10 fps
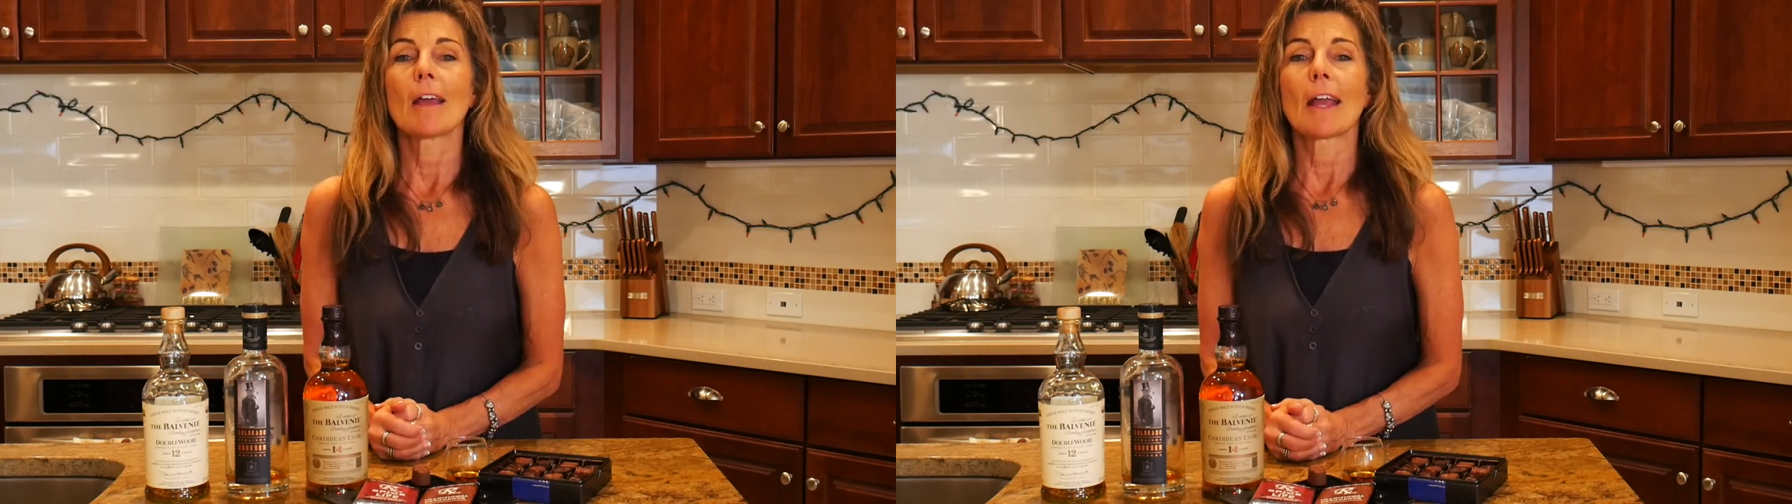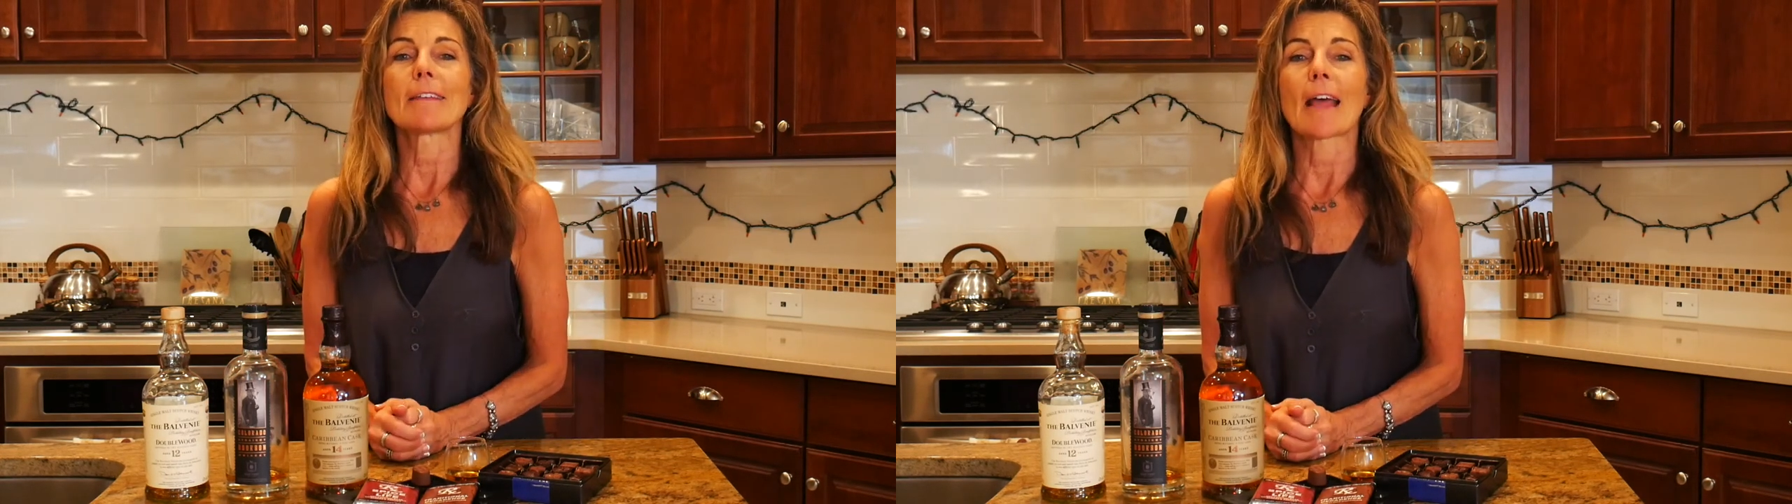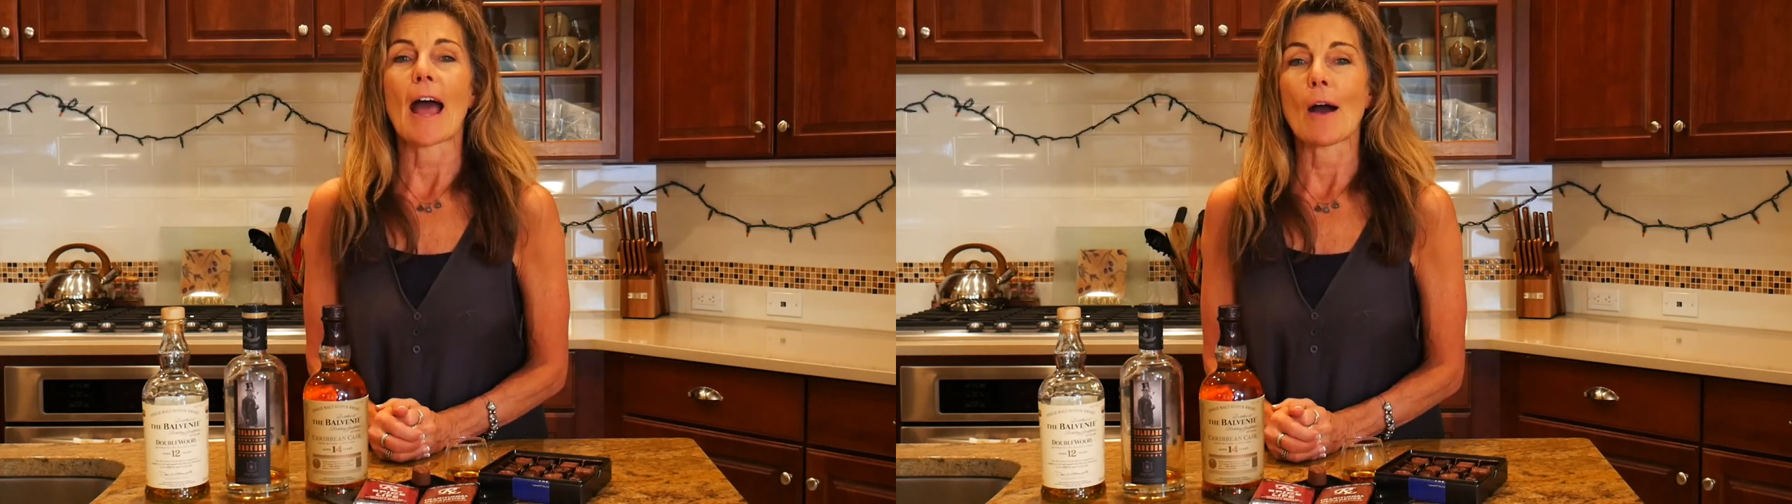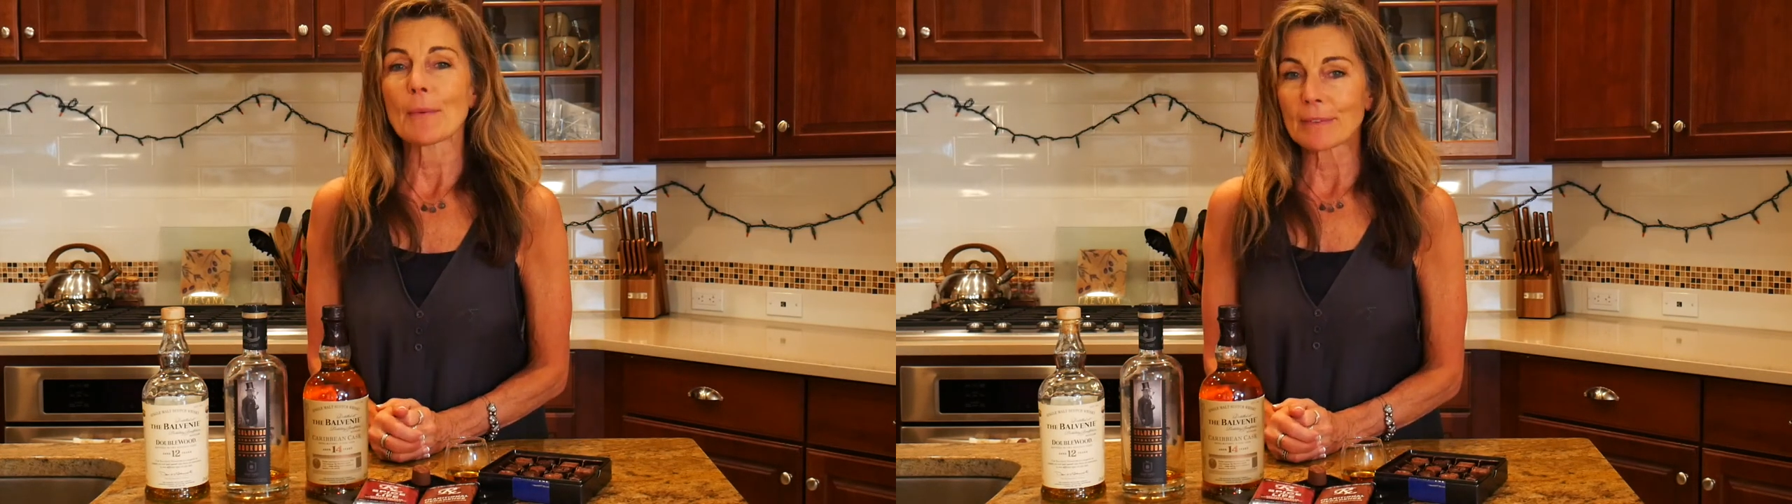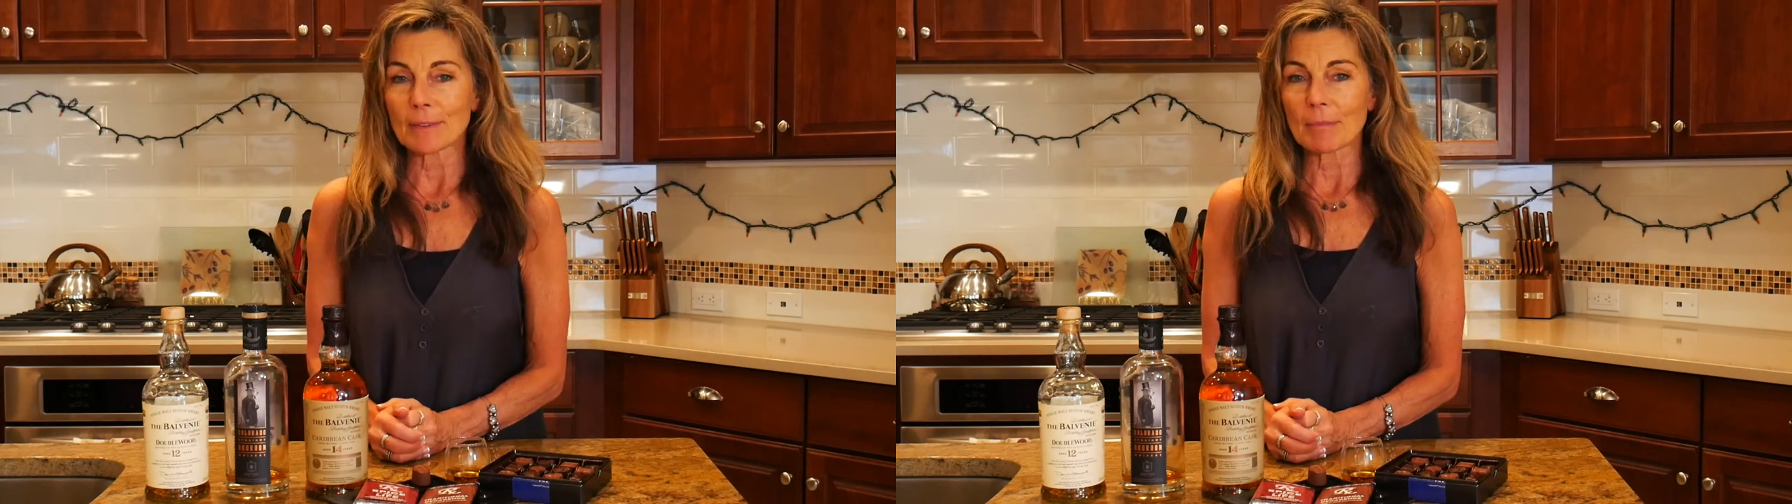It's
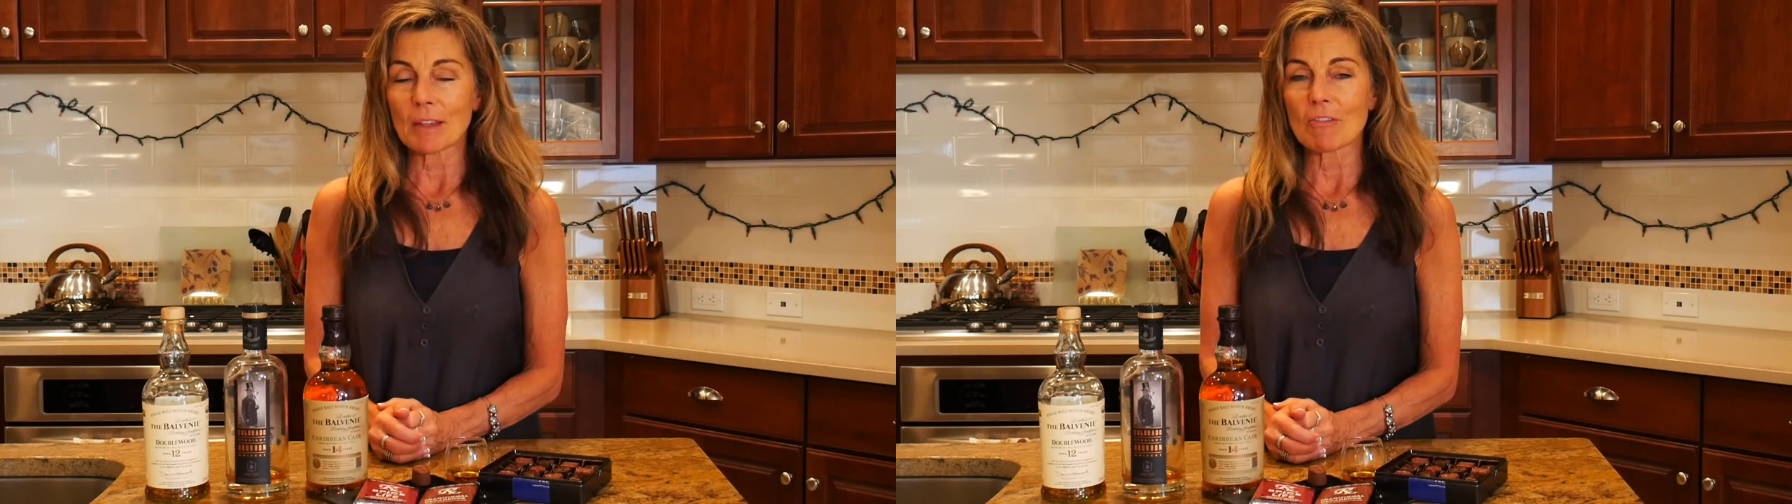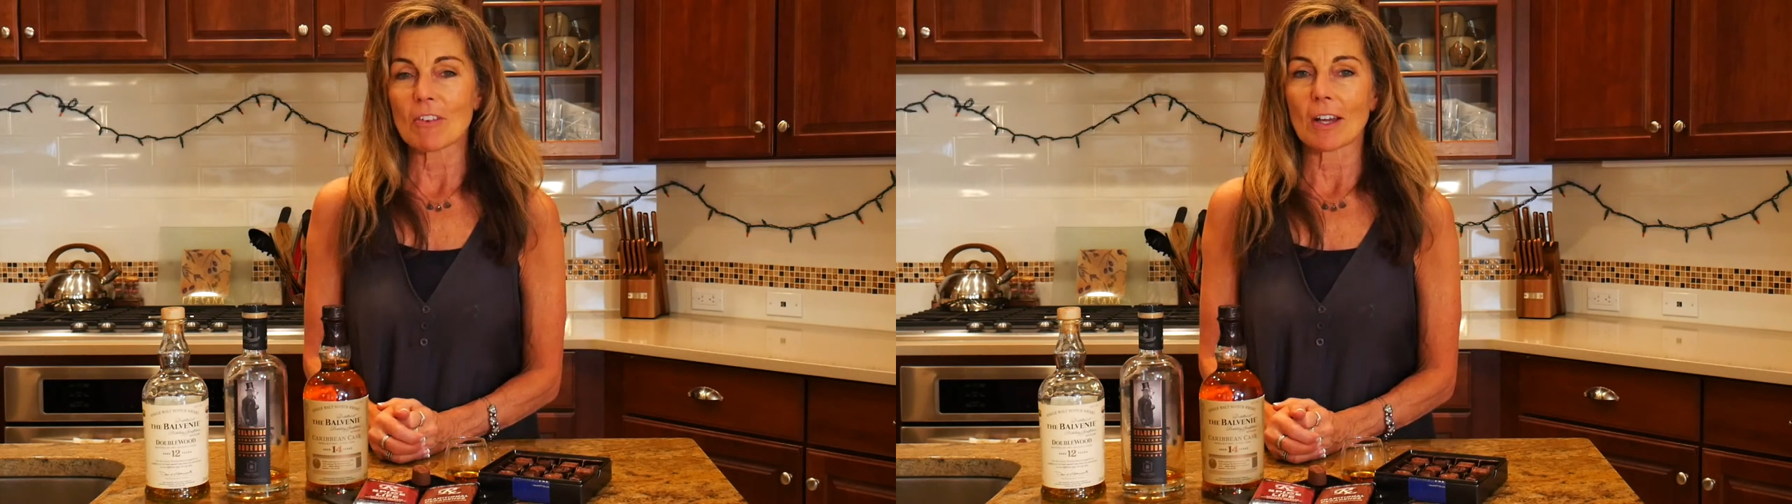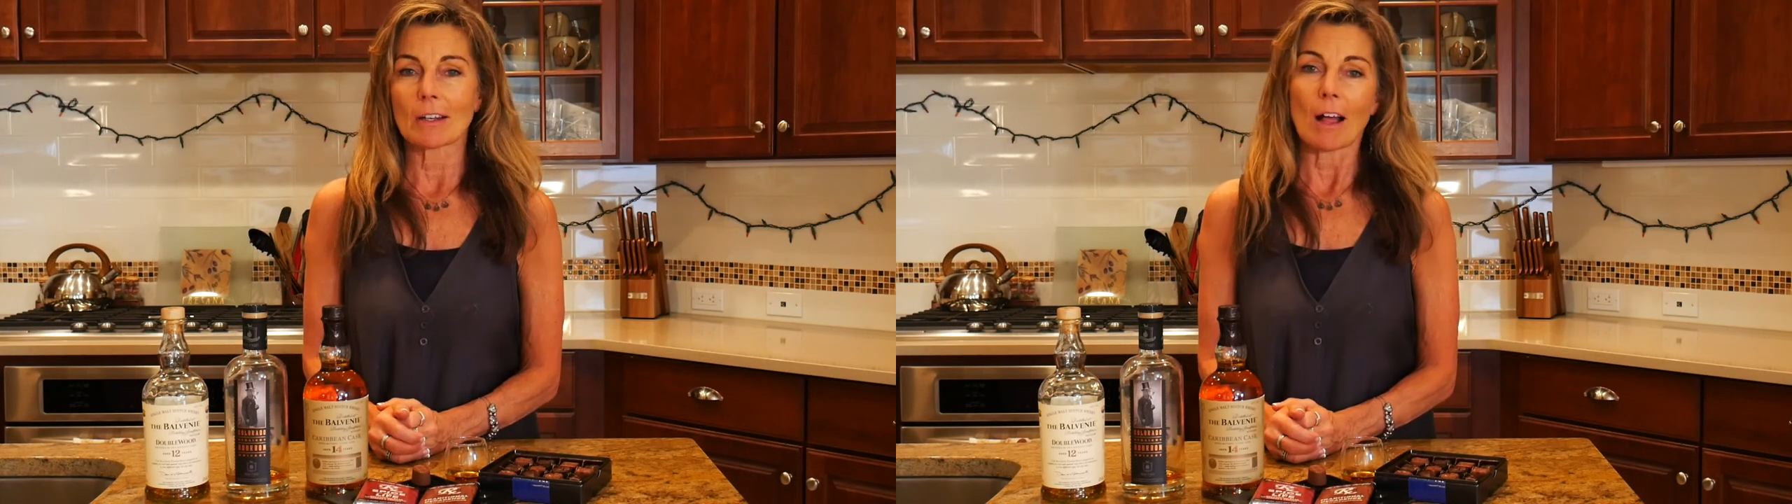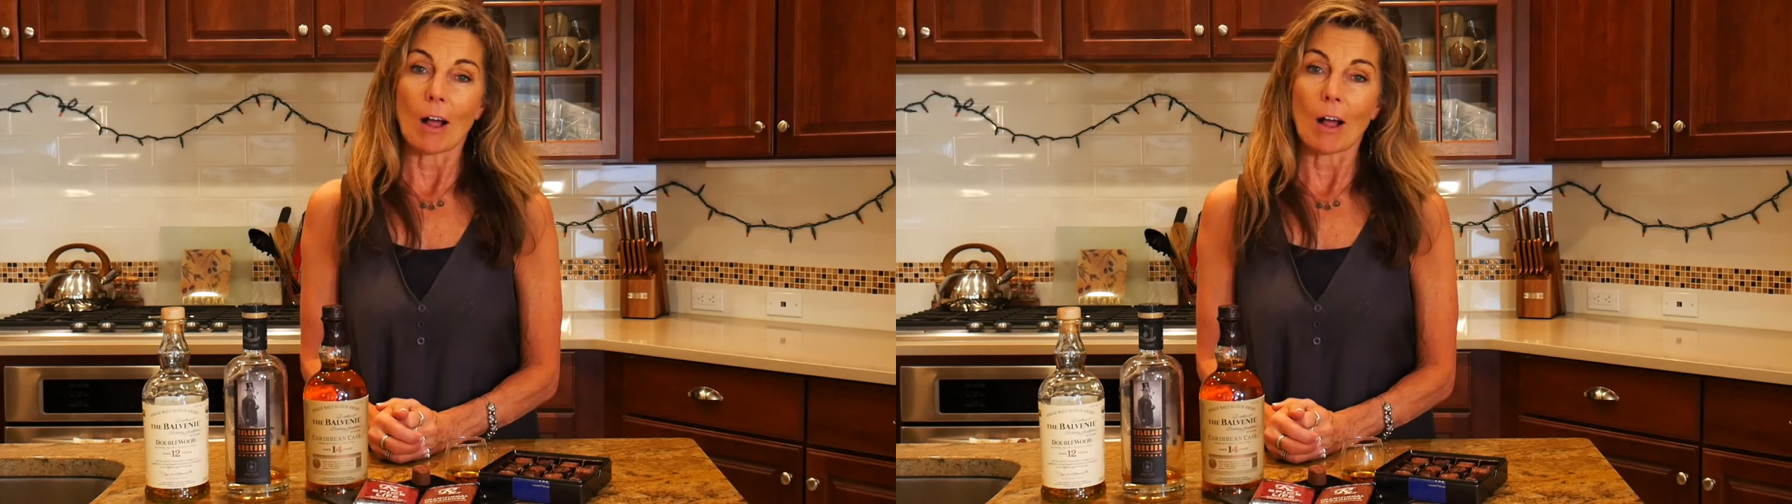always something fun,